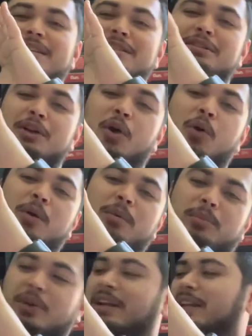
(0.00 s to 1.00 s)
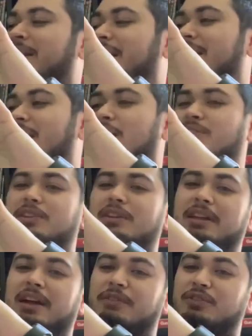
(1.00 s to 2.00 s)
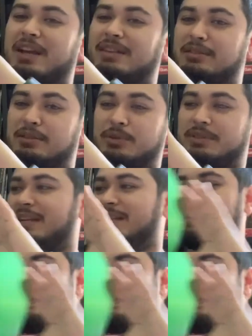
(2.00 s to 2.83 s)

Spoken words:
so pretty. And I also love translucent